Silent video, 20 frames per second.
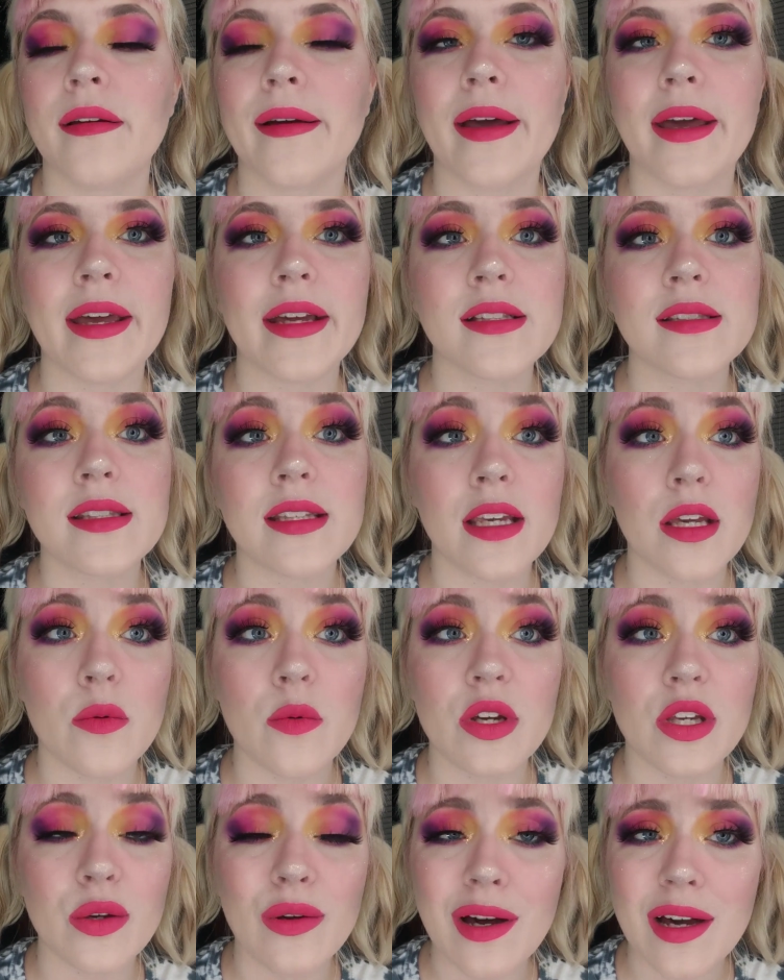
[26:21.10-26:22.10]
and seeing
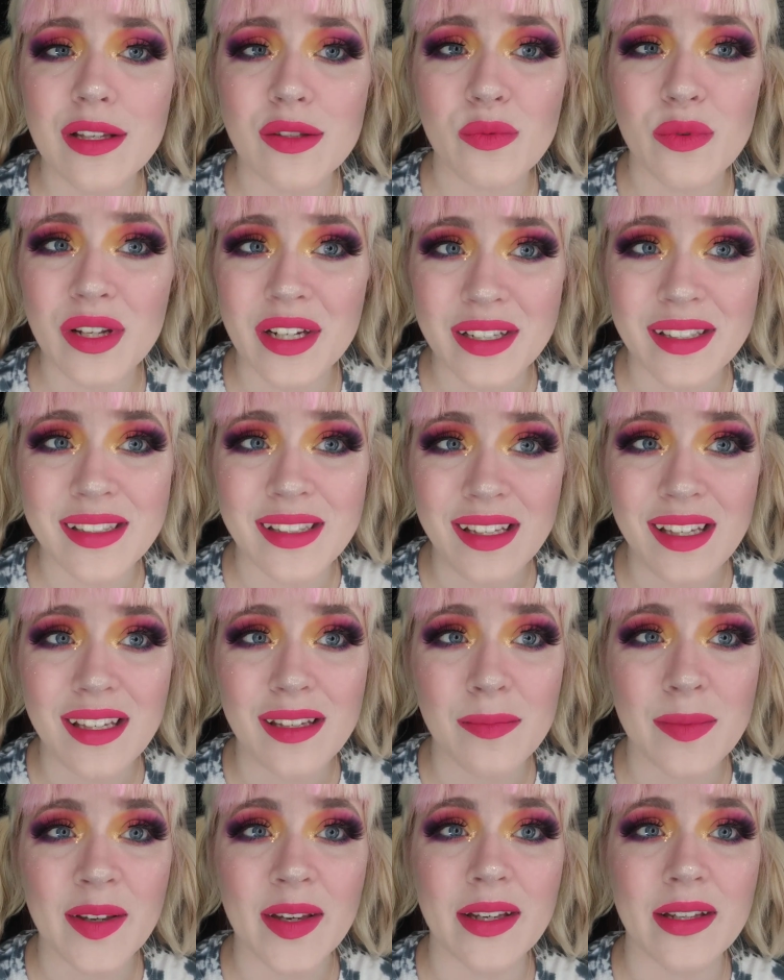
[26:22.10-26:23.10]
what you guys want to
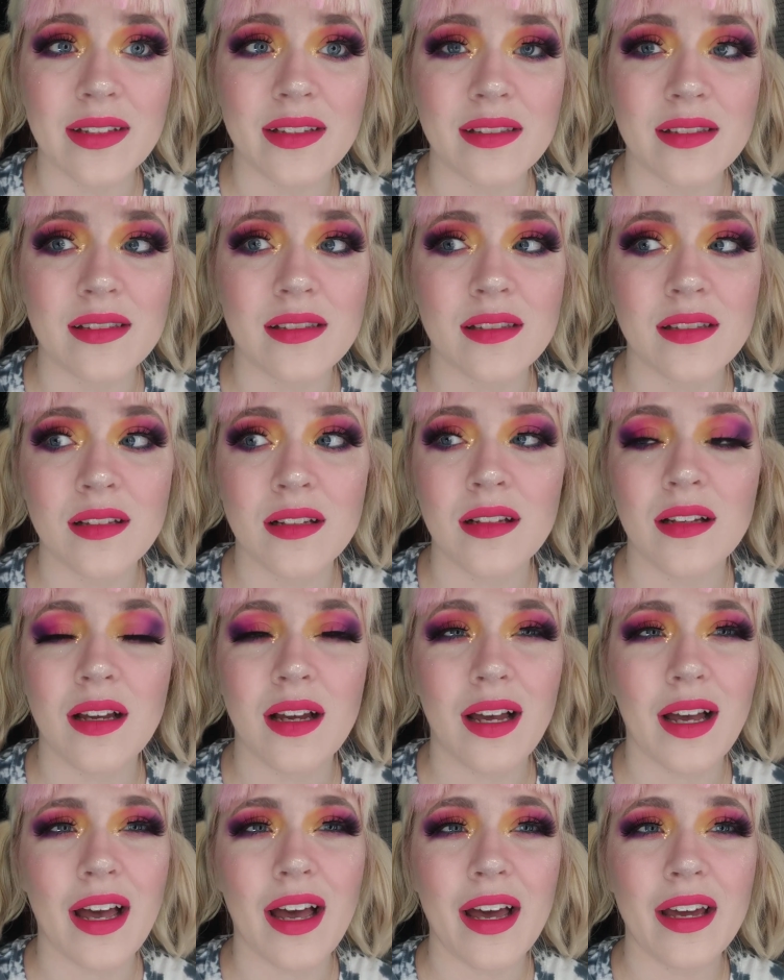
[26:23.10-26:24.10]
see, because
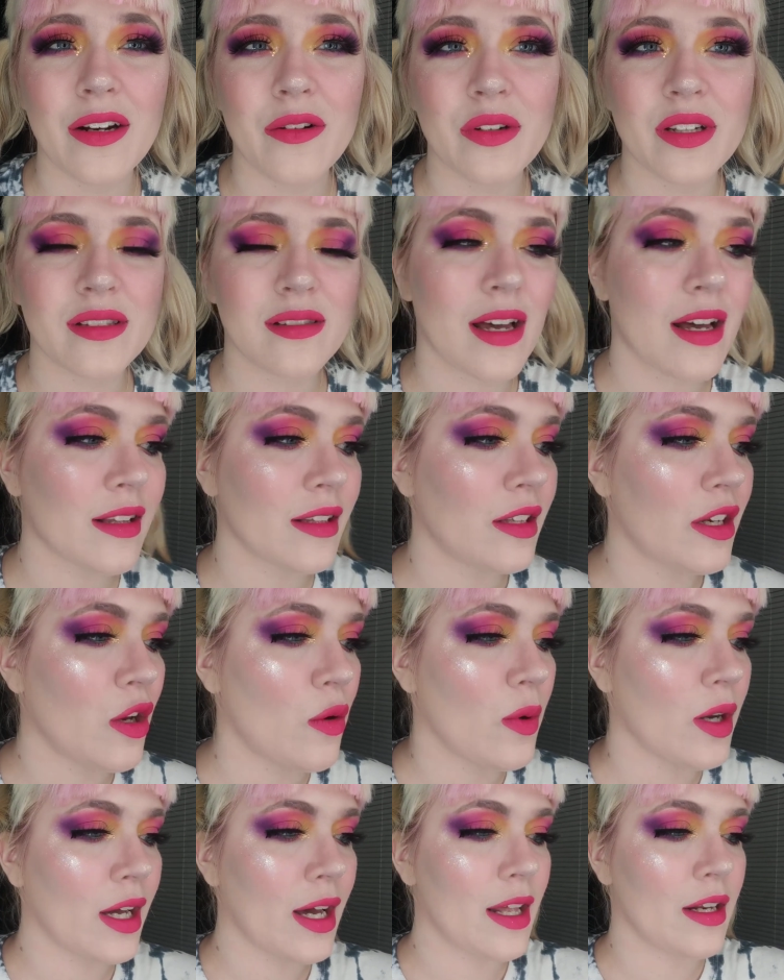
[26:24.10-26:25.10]
I don't exactly know
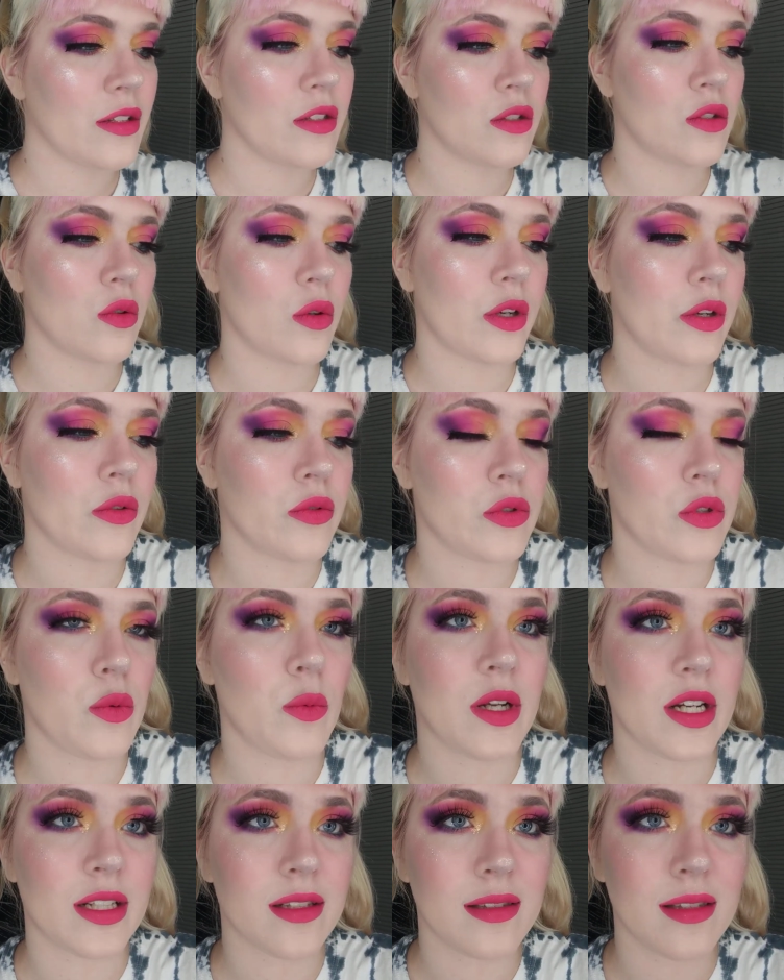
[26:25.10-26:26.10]
what kind of tutorials you
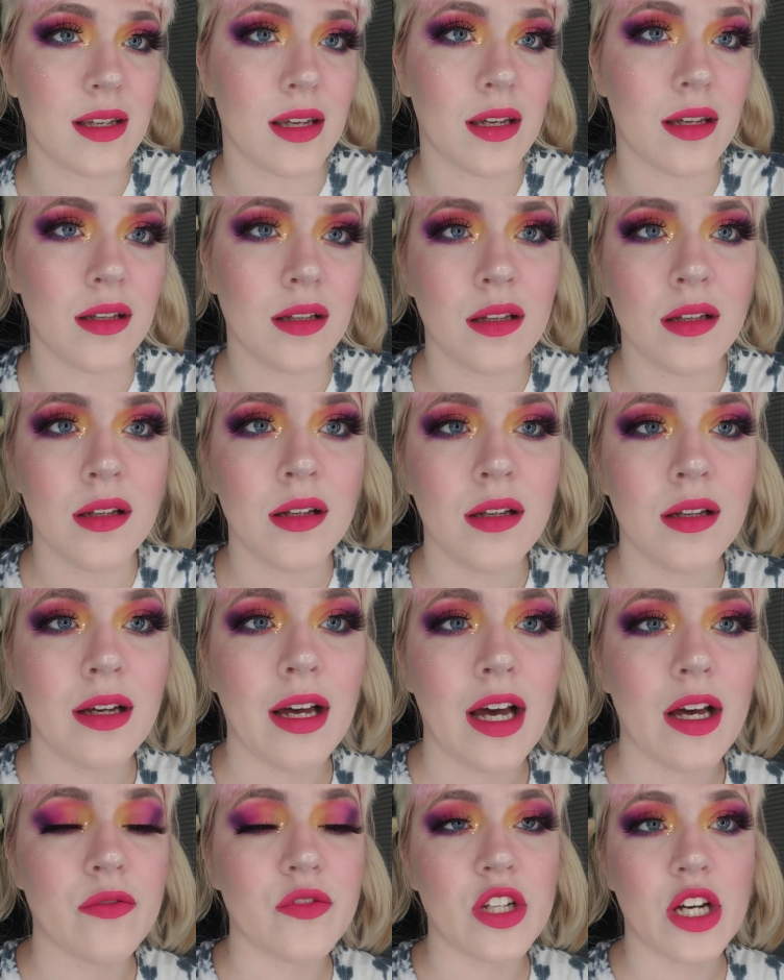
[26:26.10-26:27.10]
want to see.
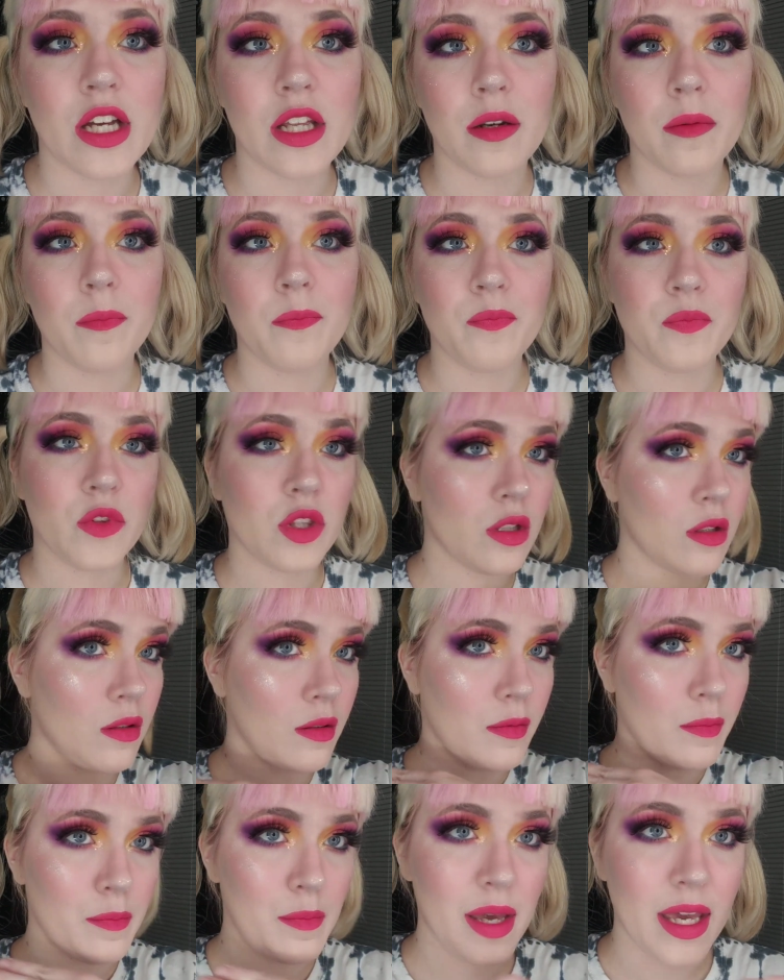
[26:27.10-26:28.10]
I've done
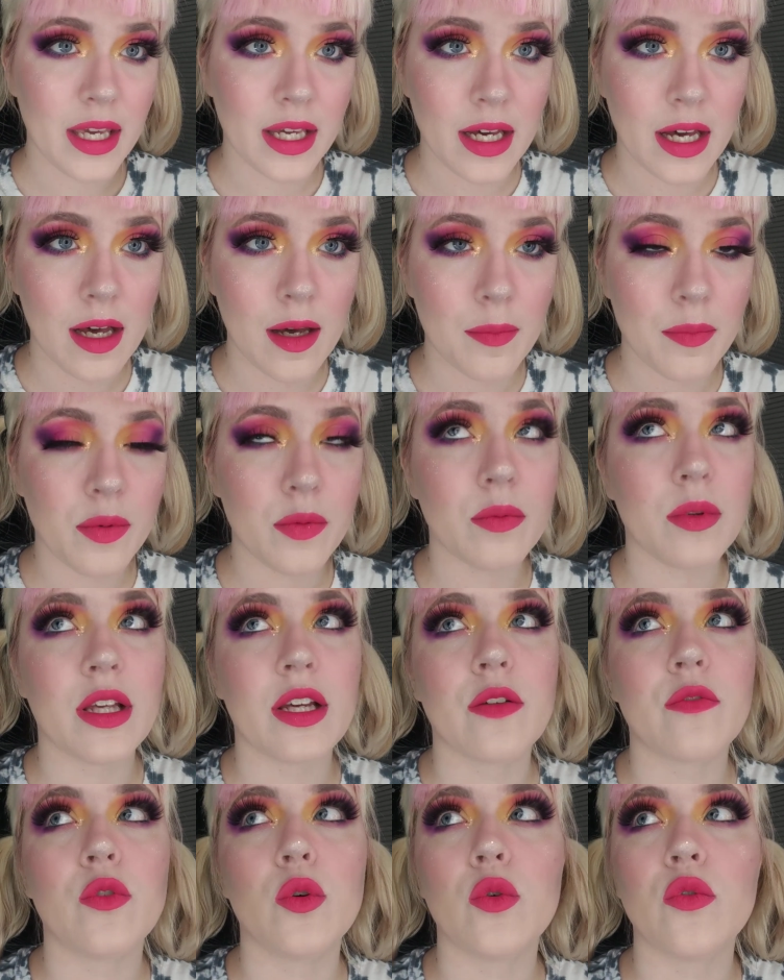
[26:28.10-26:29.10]
makeup,
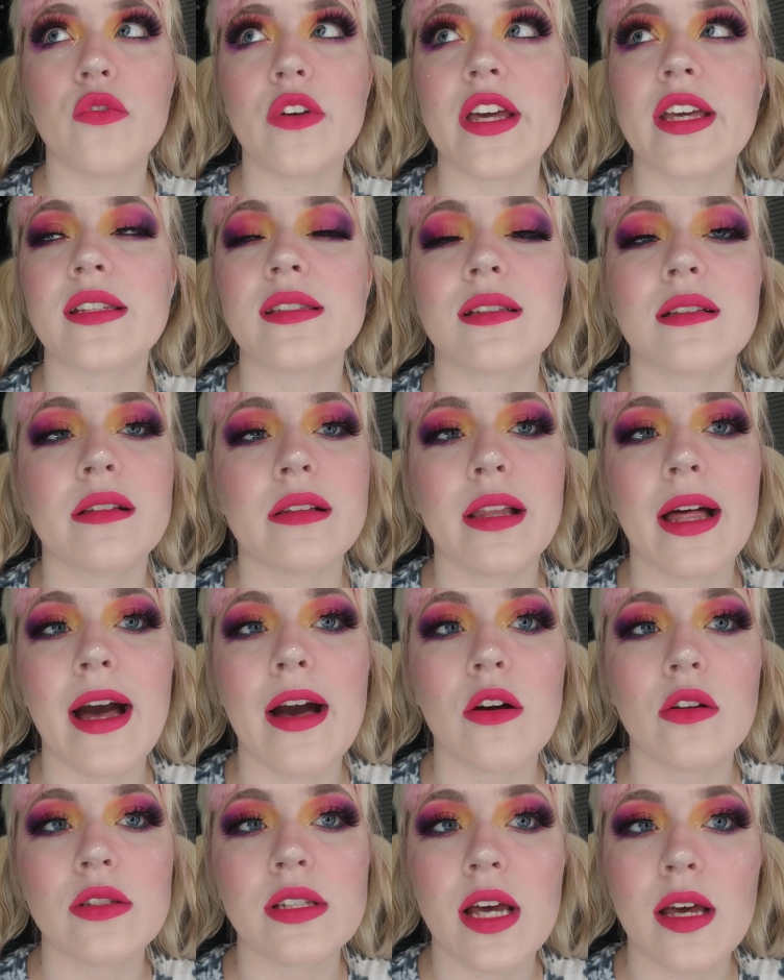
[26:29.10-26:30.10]
like full face
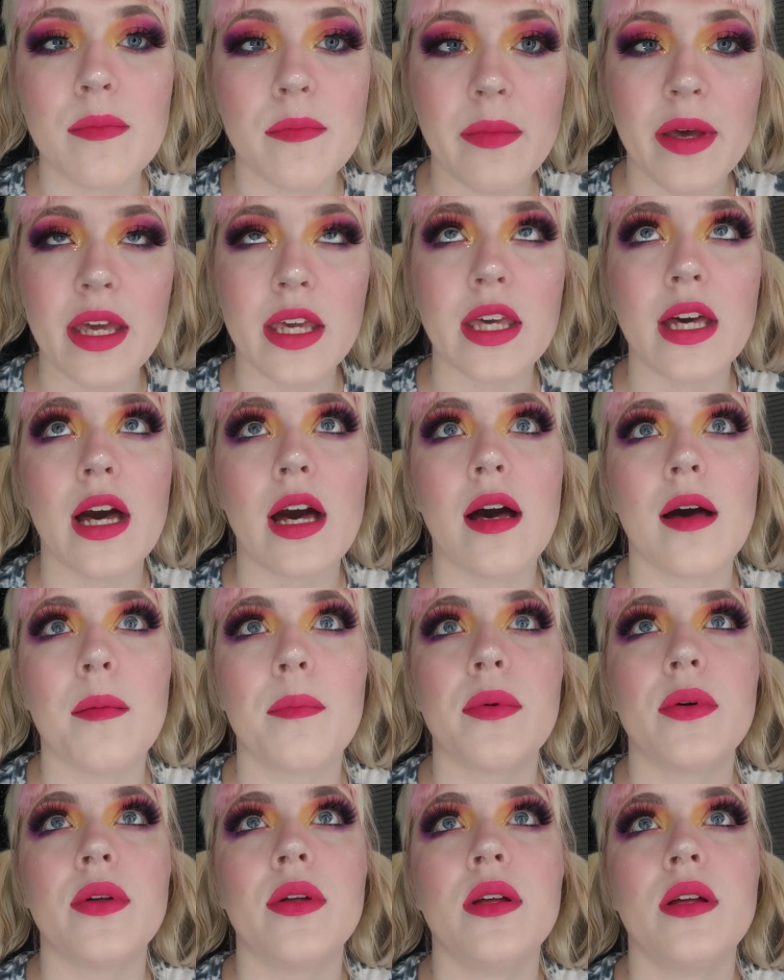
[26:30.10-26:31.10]
clown type makeup